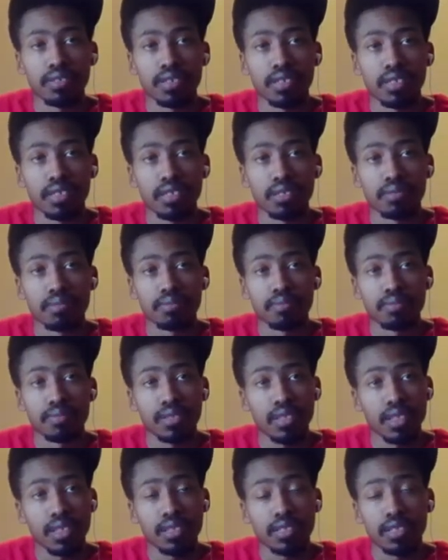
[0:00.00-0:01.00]

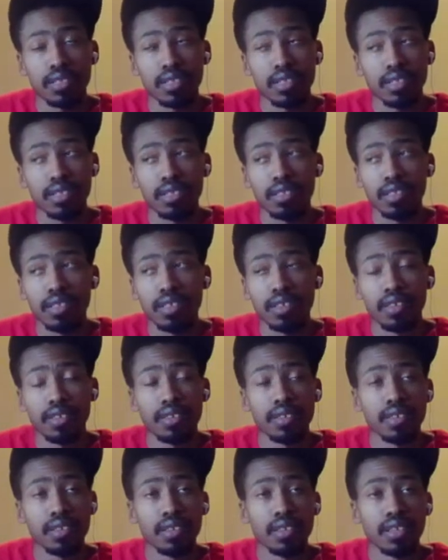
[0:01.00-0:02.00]
Like I said, can they
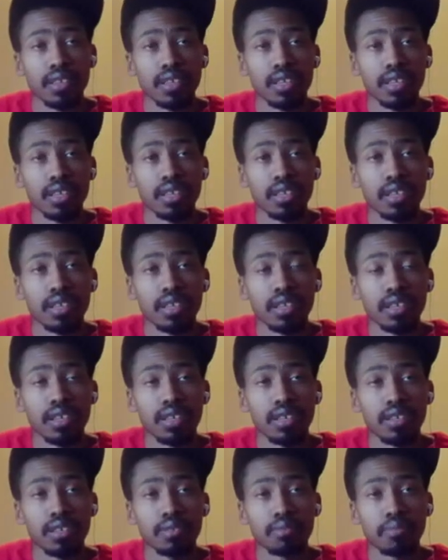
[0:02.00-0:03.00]

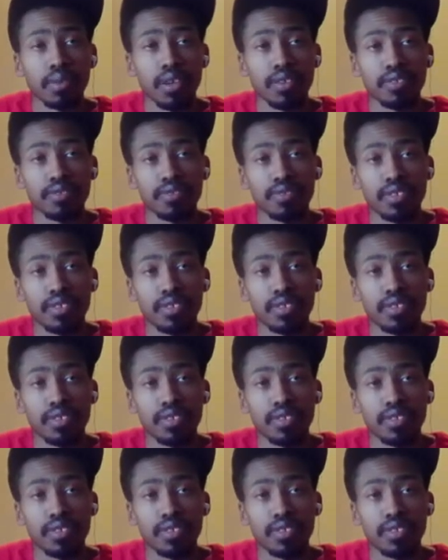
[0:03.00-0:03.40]
Matthew